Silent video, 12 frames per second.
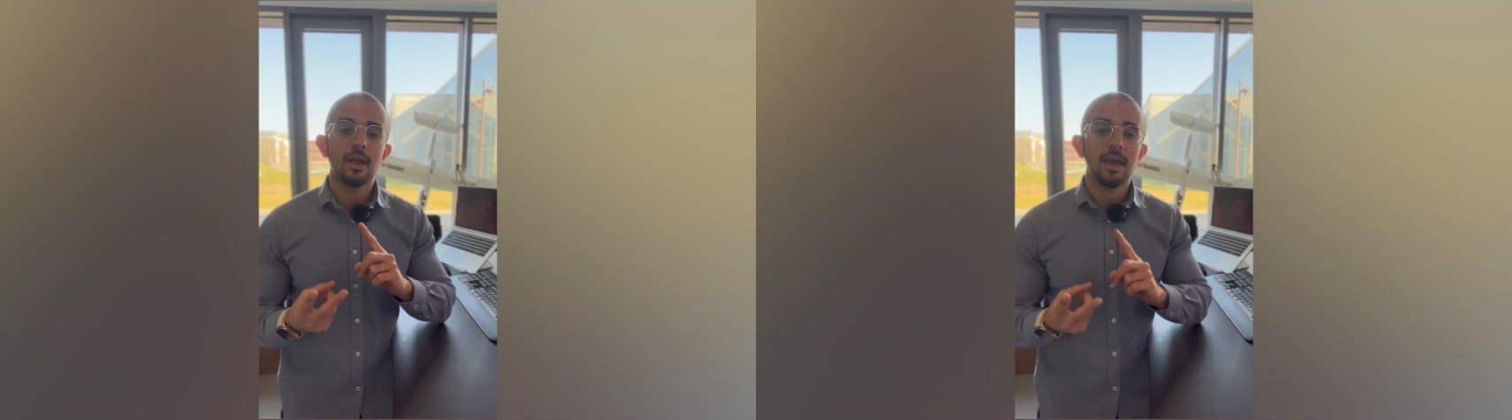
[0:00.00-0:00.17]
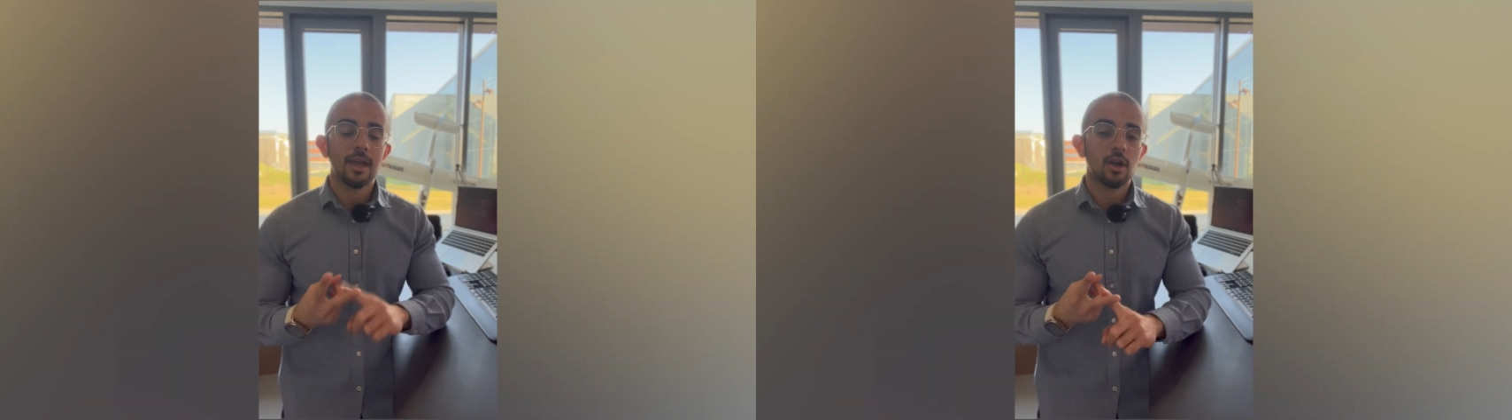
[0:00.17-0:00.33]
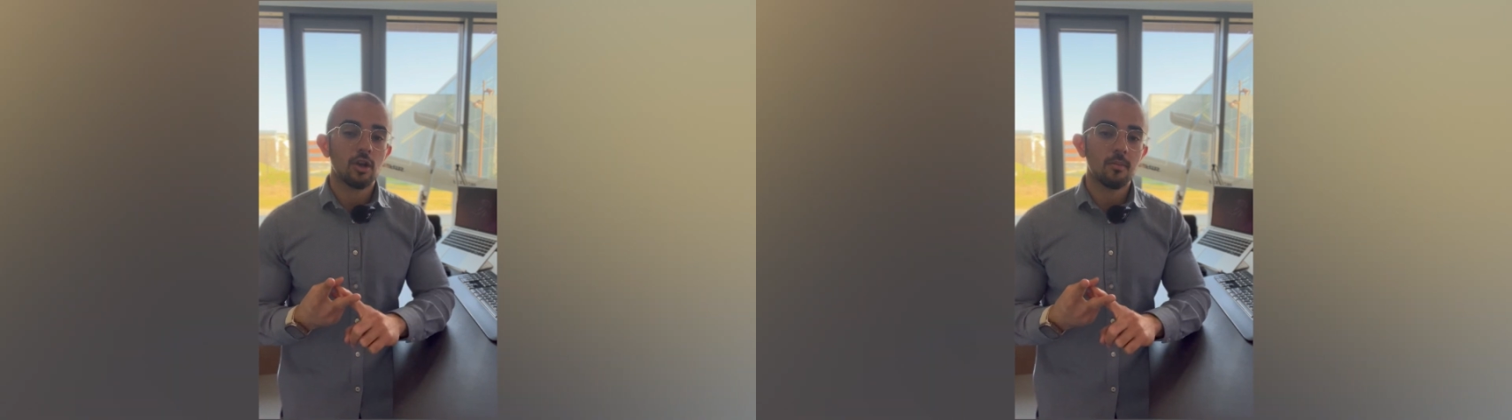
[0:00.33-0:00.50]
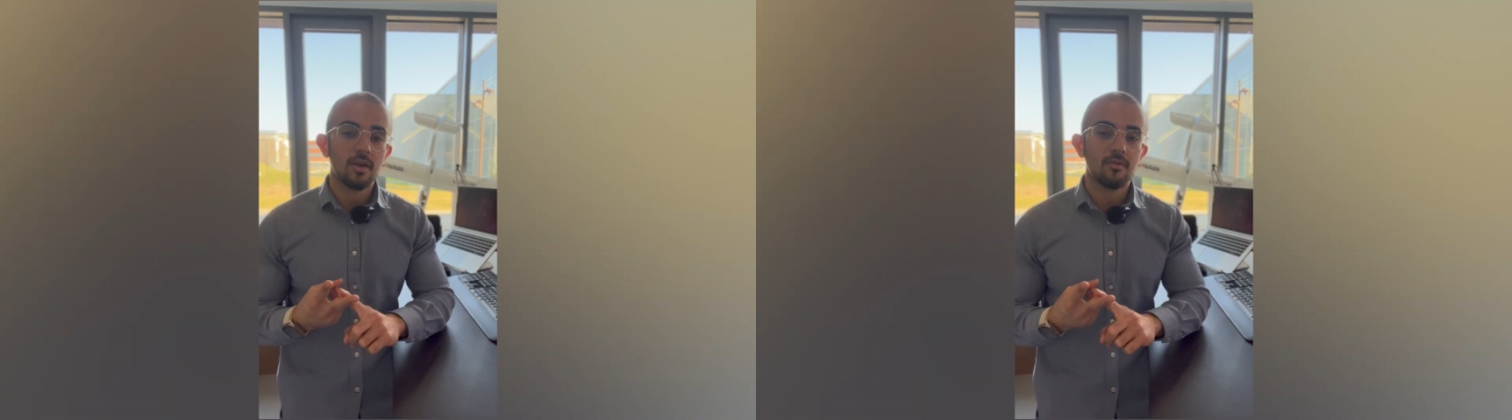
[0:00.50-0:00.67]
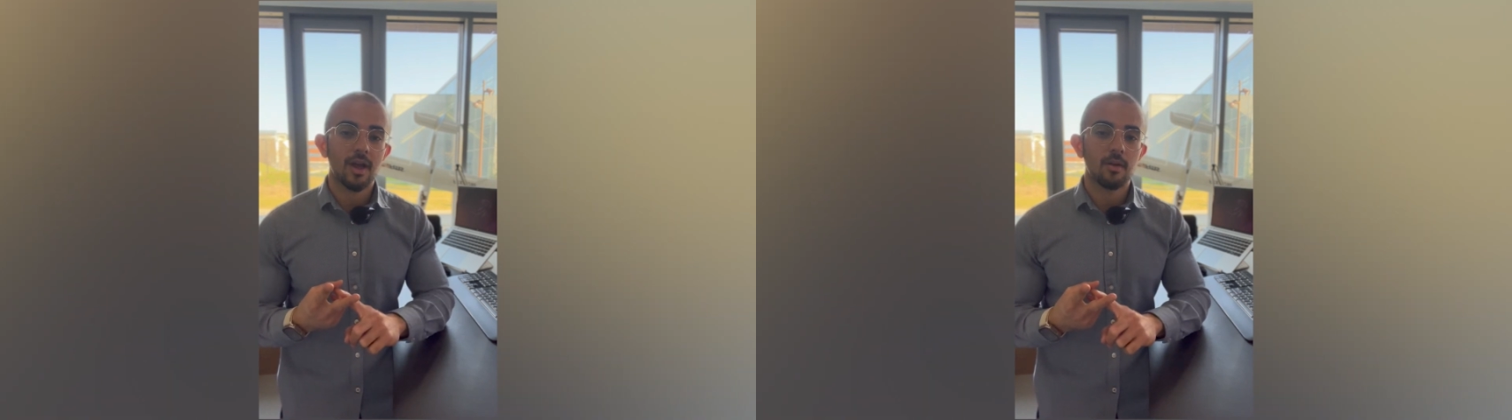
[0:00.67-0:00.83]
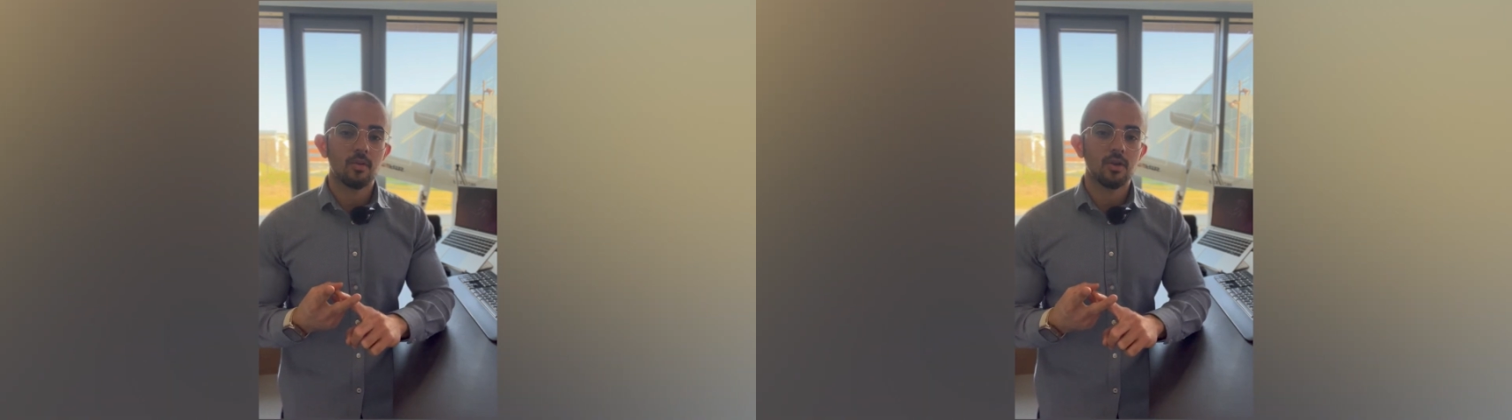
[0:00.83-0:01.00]
economic
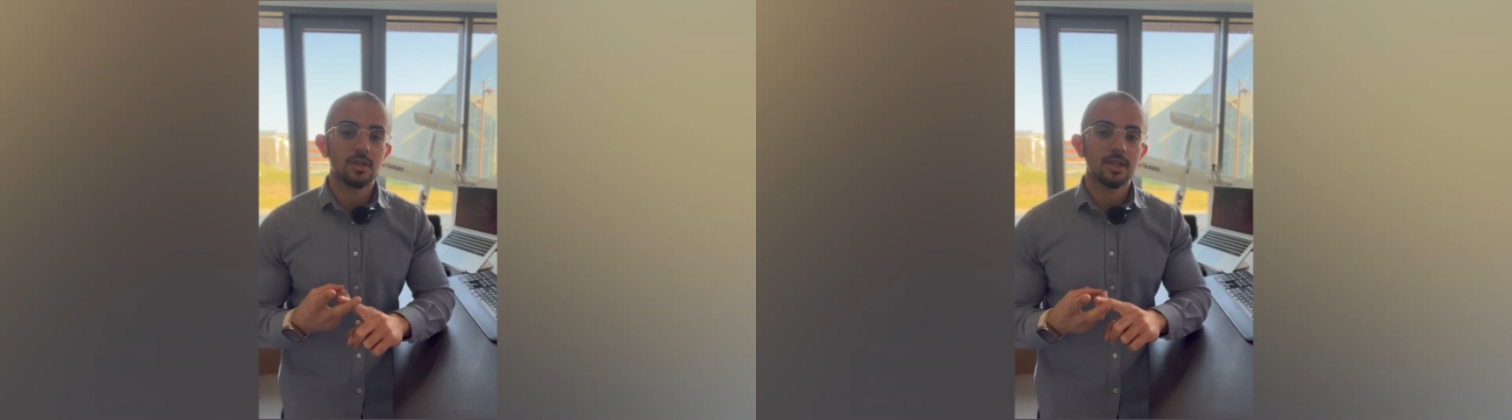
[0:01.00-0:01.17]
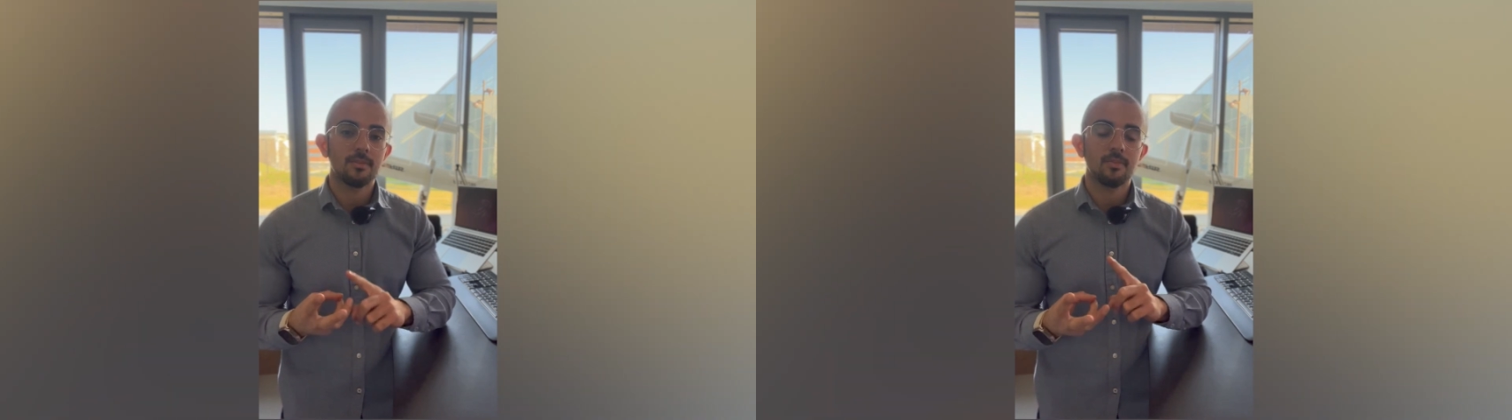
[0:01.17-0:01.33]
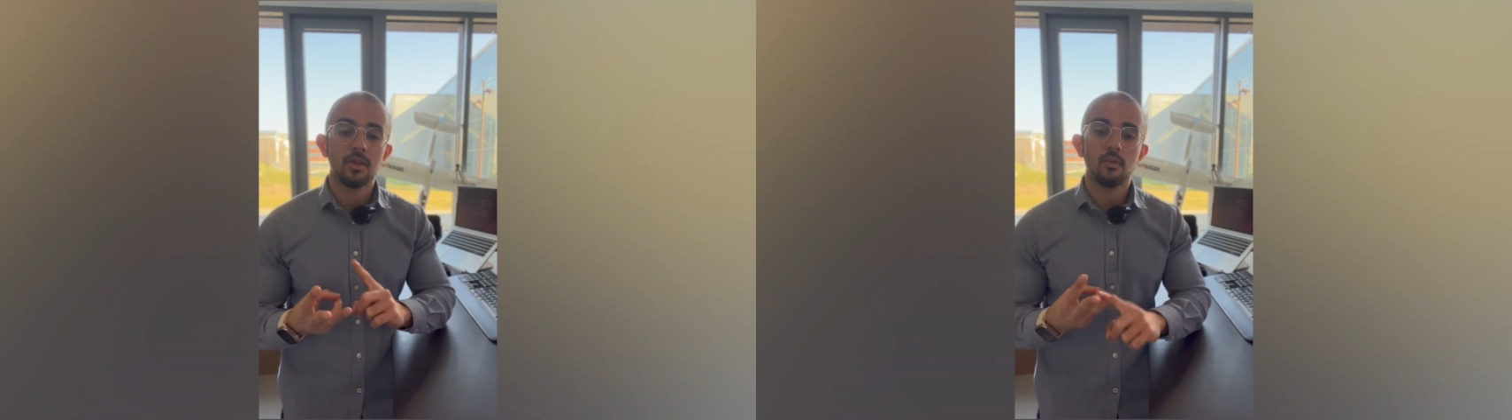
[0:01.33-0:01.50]
viability,